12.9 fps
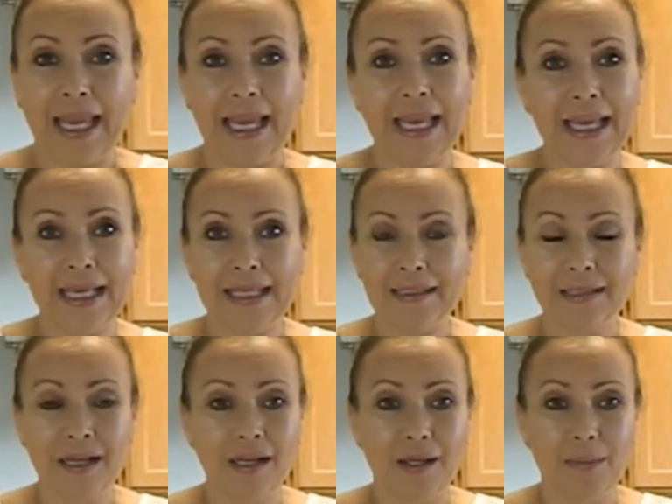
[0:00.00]
and
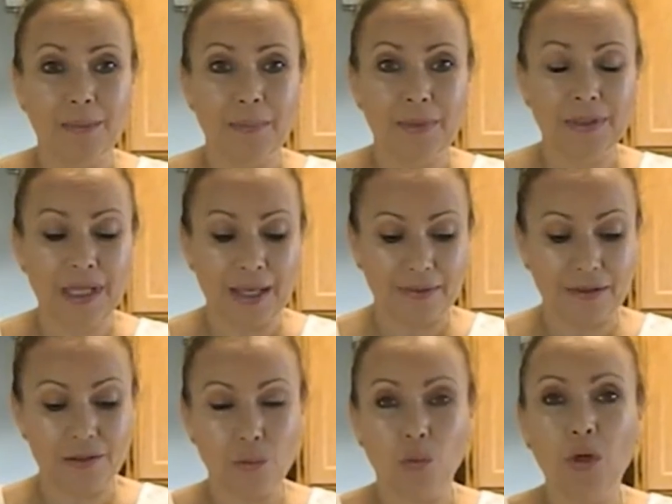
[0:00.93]
yet
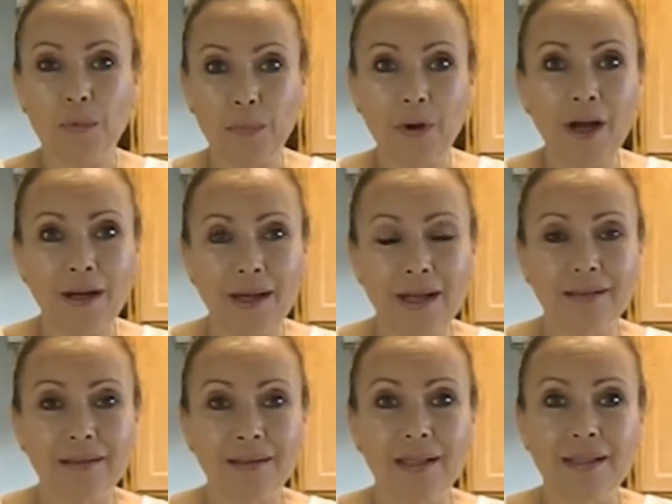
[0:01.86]
there's one
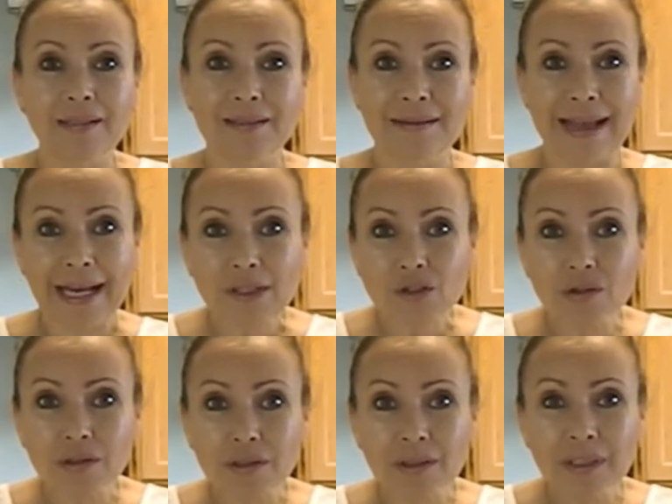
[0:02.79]
product that's
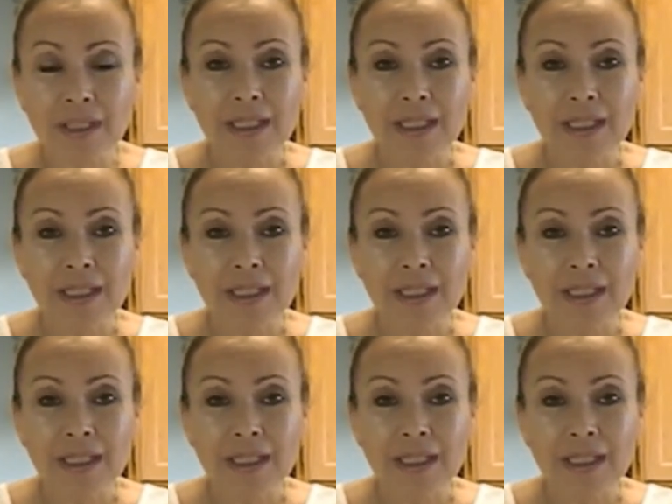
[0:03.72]
natural